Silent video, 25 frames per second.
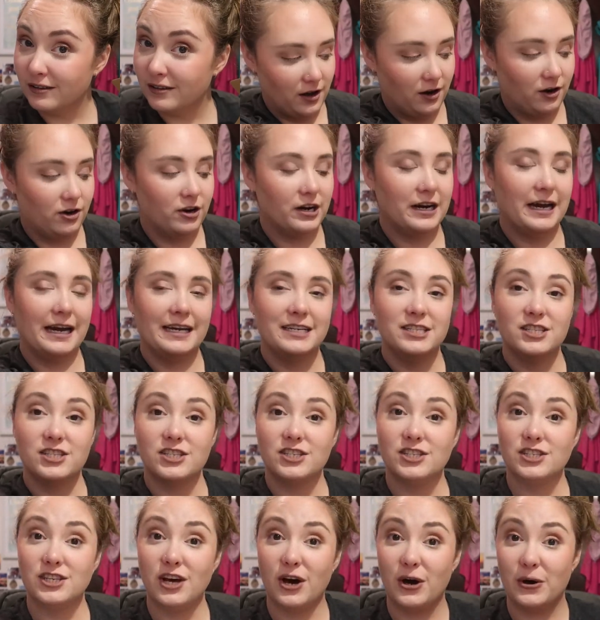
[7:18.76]
Alright,
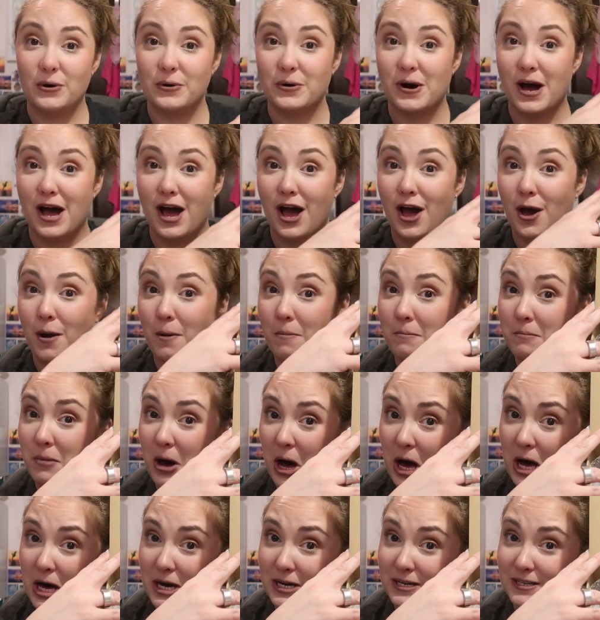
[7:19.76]
so
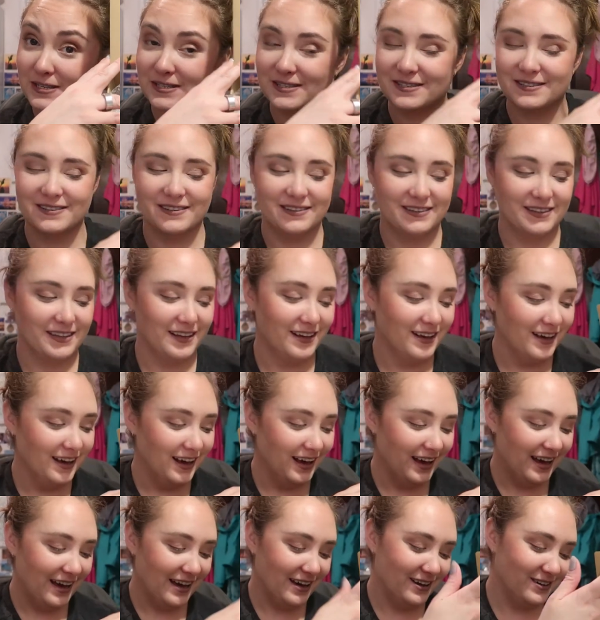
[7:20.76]
box.
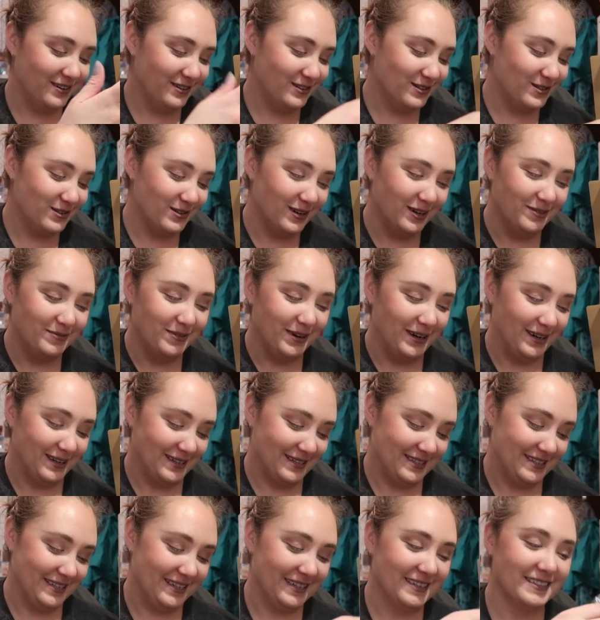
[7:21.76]
How do you do
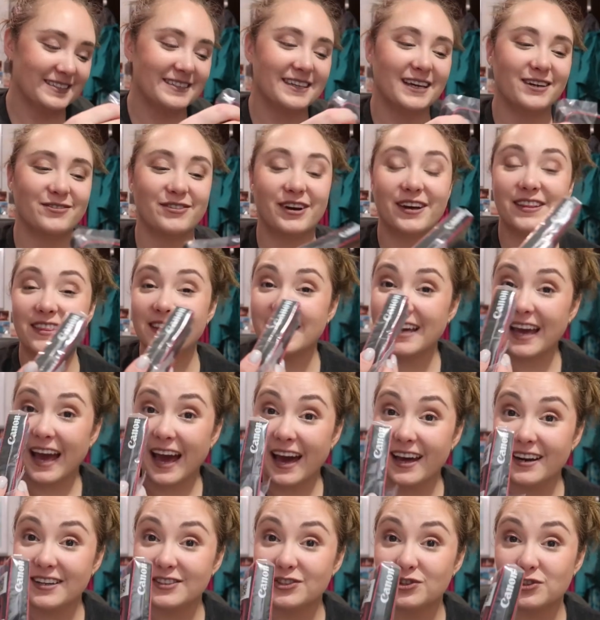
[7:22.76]
unboxings? I've got the
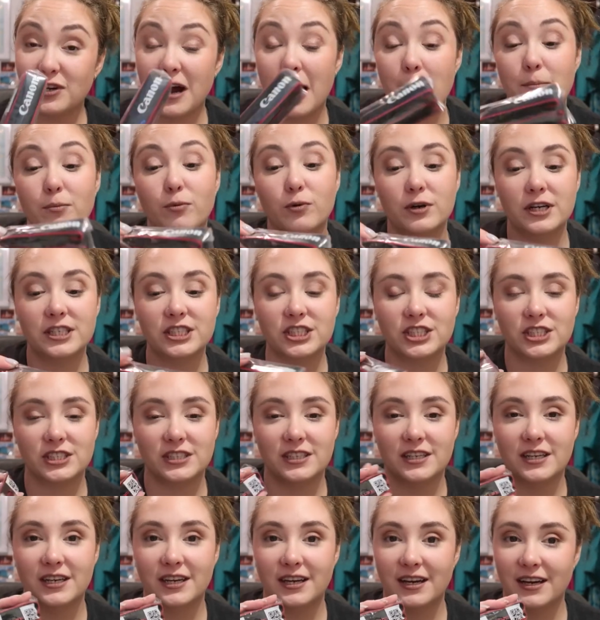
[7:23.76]
Canon strap,
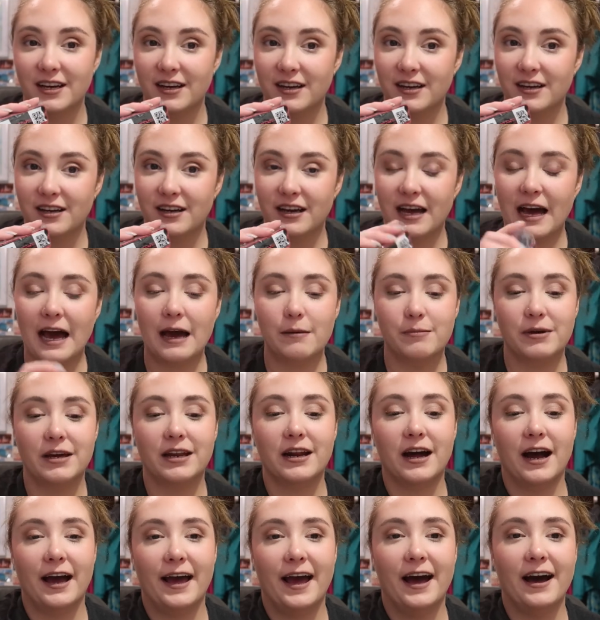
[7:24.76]
which, I
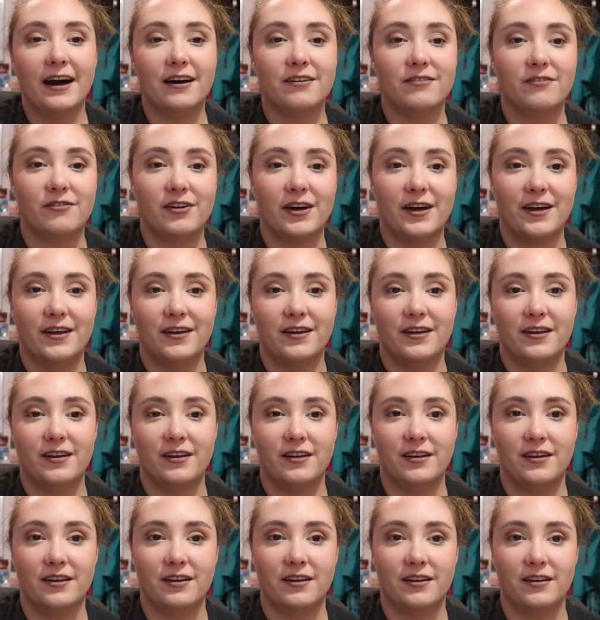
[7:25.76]
mean, I have
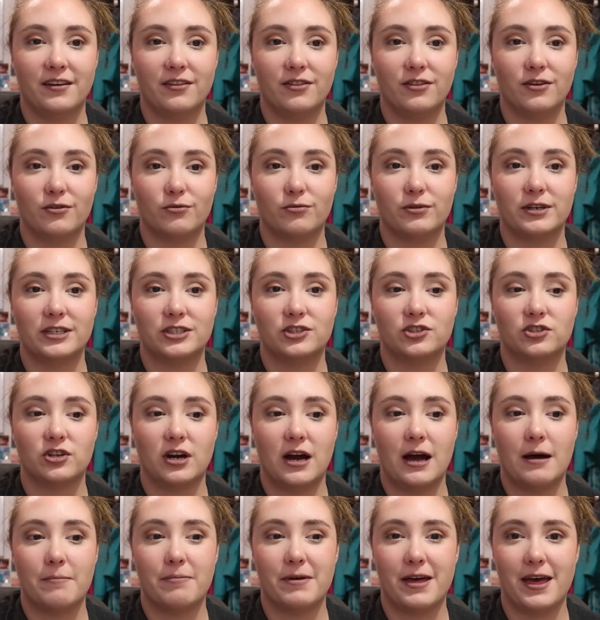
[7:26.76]
the wrist
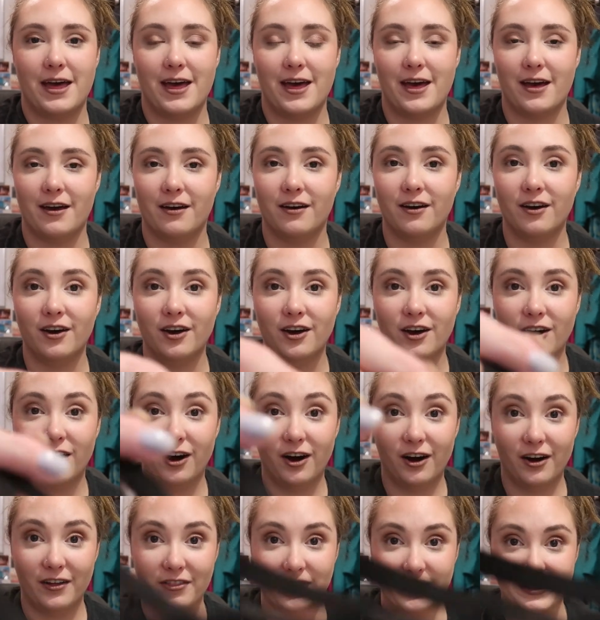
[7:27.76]
strap eh,
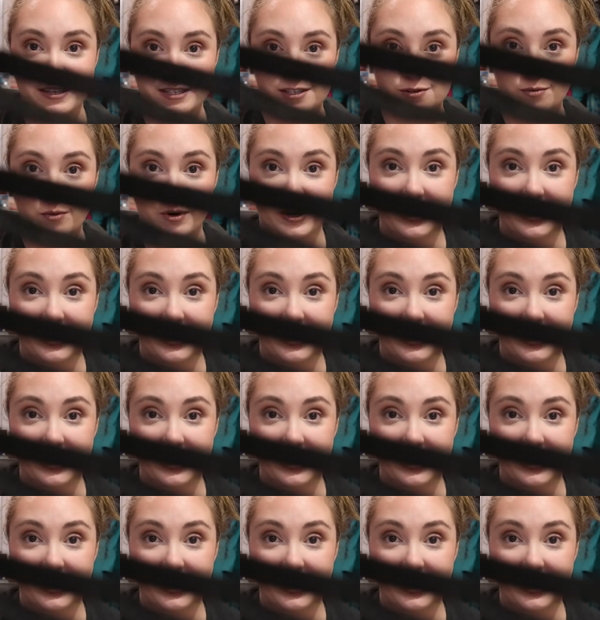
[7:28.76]
on this